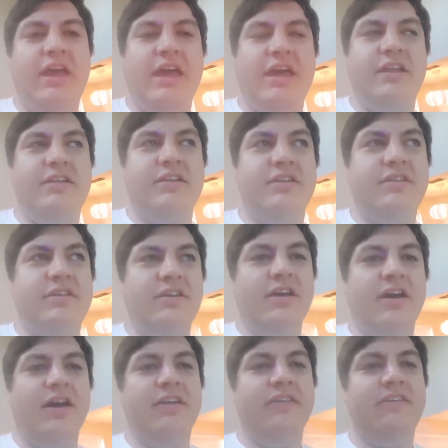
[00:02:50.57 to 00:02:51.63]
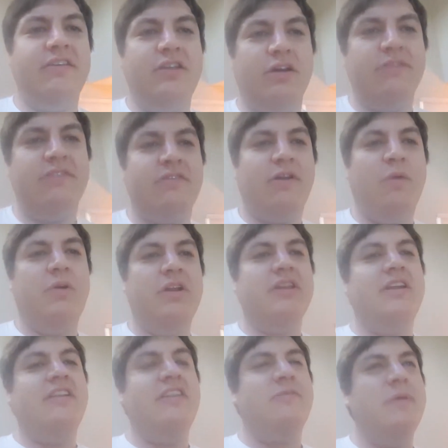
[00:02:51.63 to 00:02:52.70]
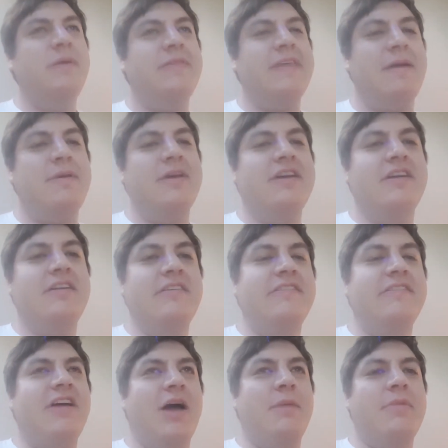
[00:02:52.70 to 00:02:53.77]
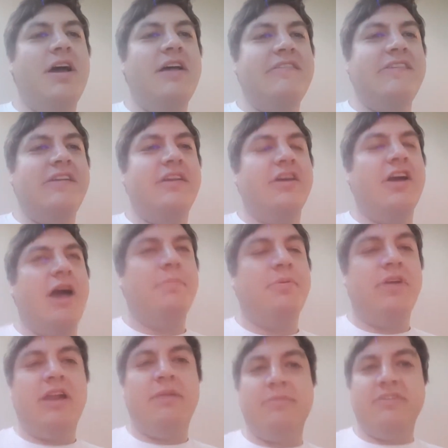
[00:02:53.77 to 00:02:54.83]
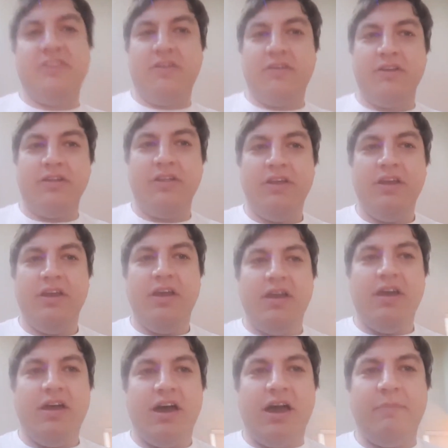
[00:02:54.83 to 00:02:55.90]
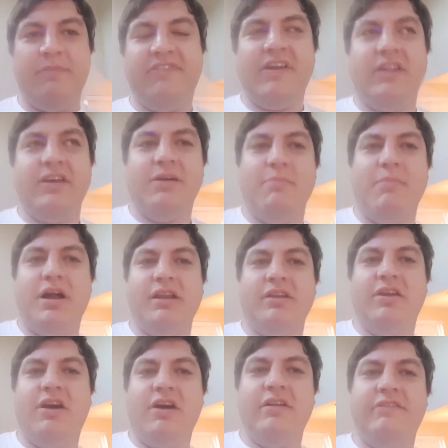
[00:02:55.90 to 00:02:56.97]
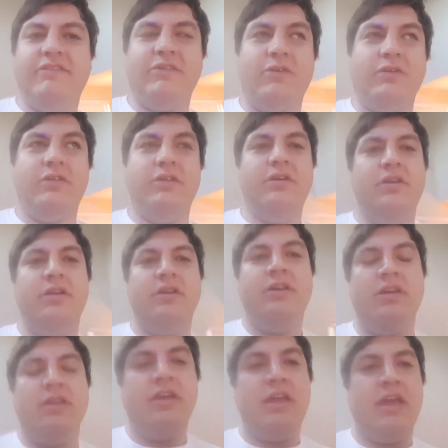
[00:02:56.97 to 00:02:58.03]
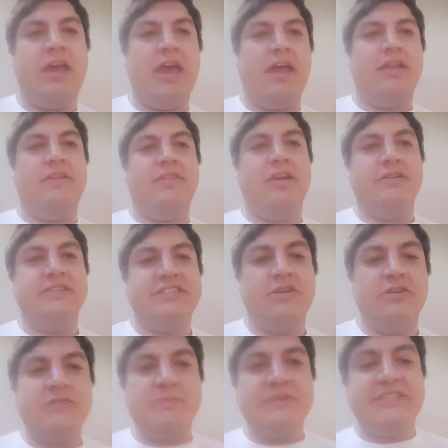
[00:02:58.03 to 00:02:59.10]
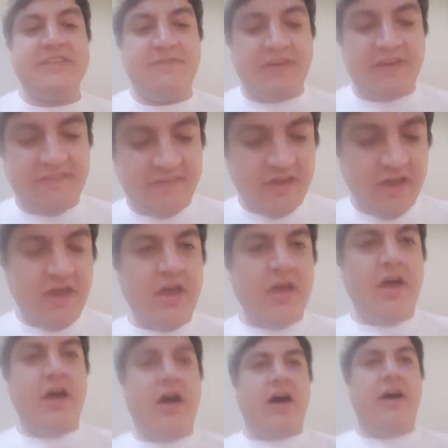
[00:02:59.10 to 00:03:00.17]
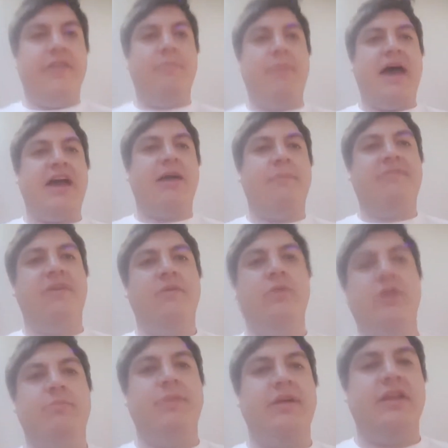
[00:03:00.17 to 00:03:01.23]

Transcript: And, so I wanted to dispute that, because I'm not selling copyrighted material. I'm selling a modded console, and there's no specifics on the backups that would have been